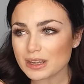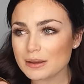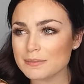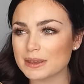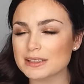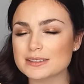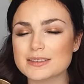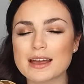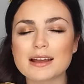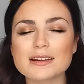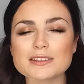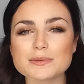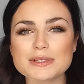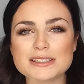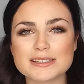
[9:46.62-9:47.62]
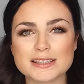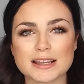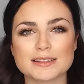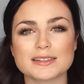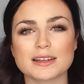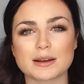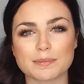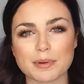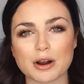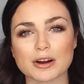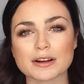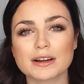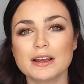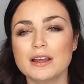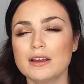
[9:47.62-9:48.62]
because that is what sets it
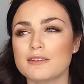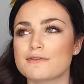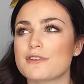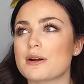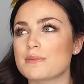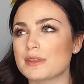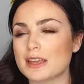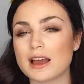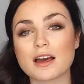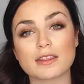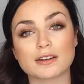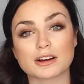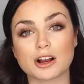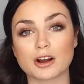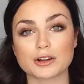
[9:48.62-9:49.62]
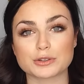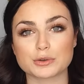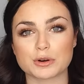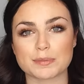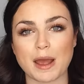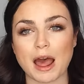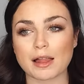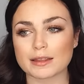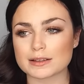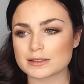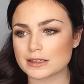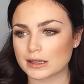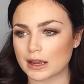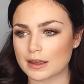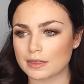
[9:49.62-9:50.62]
apart from the other contour palettes.
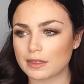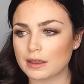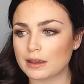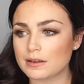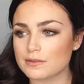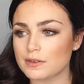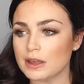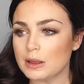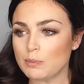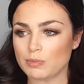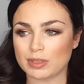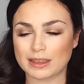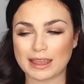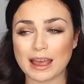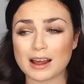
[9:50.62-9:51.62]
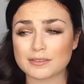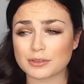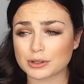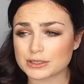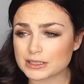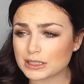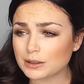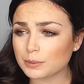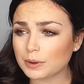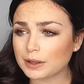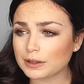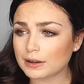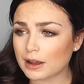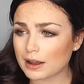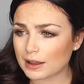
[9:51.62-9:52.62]
Like I think of the Kat Von D one,
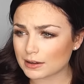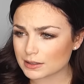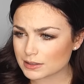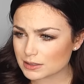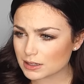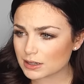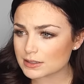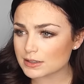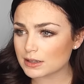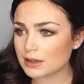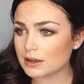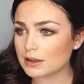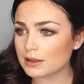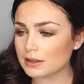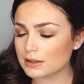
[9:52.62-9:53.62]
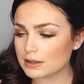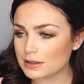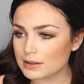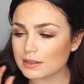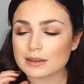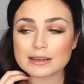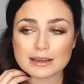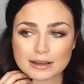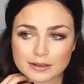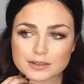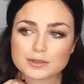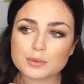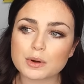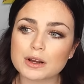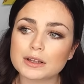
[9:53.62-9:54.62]
Anastasia, the
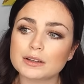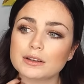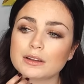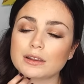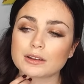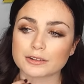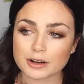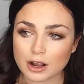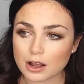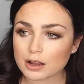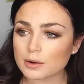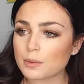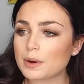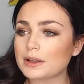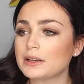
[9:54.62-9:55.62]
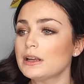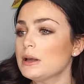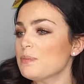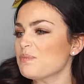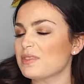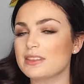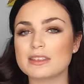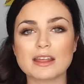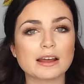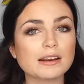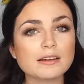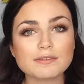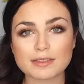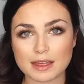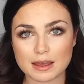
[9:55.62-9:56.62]
NYX one, Lorac one, none
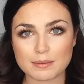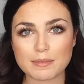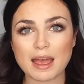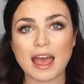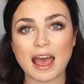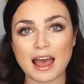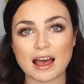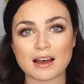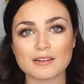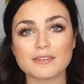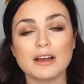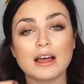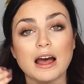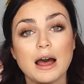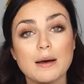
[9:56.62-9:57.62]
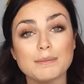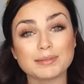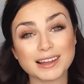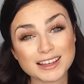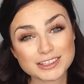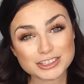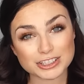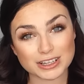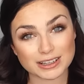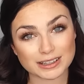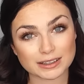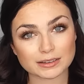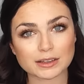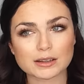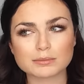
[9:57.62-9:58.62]
of them have a blush shade
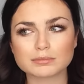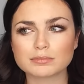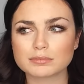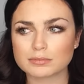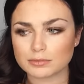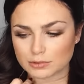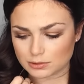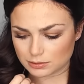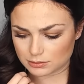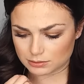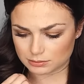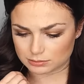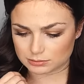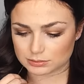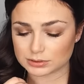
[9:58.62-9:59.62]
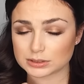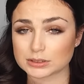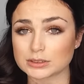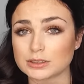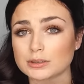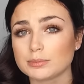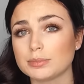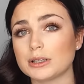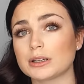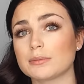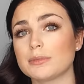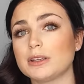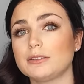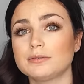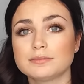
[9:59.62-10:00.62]
in them. Oh, that's gonna bug
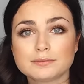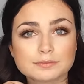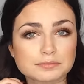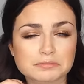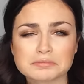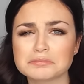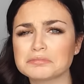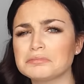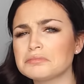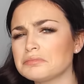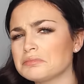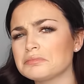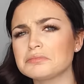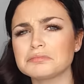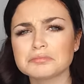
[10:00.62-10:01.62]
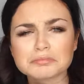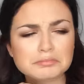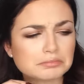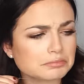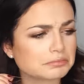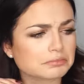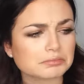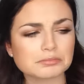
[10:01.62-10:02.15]
me.